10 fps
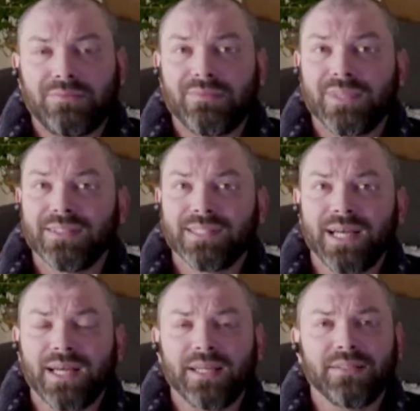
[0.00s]

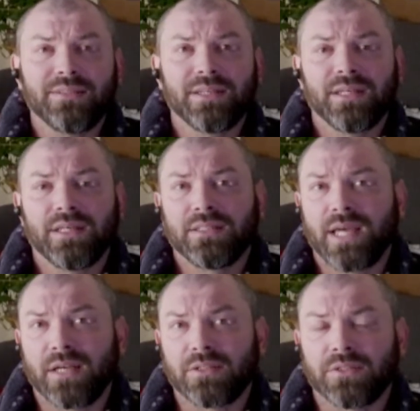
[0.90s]
size,
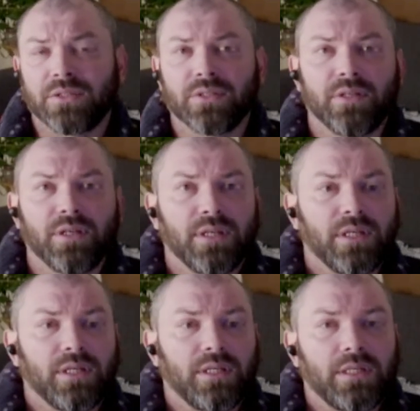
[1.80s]
texture,
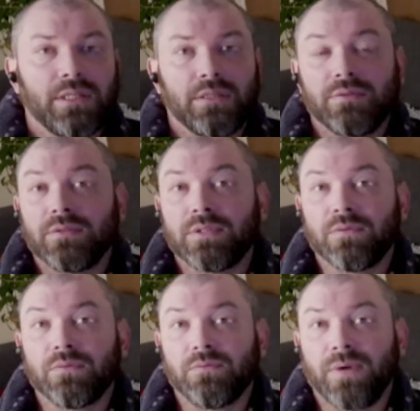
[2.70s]

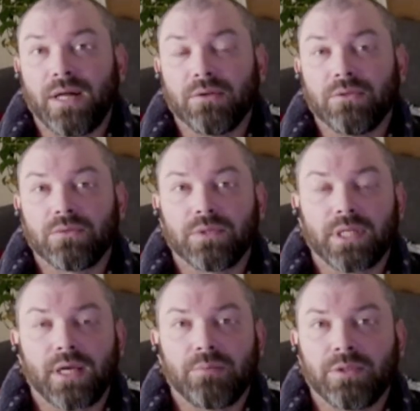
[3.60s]
different values for
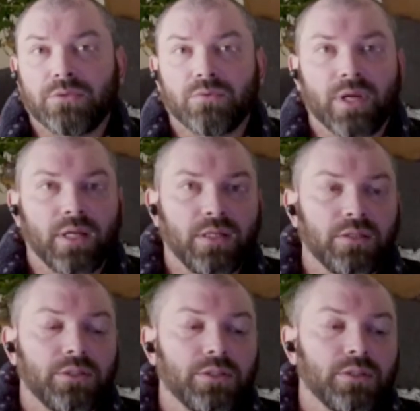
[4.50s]
damage,
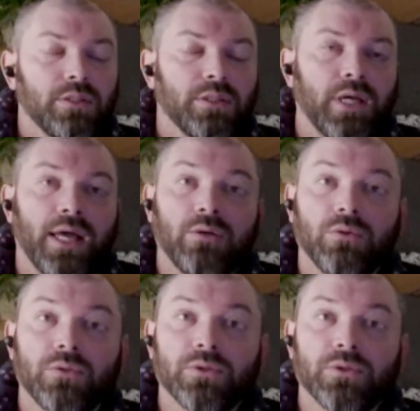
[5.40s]
range, health.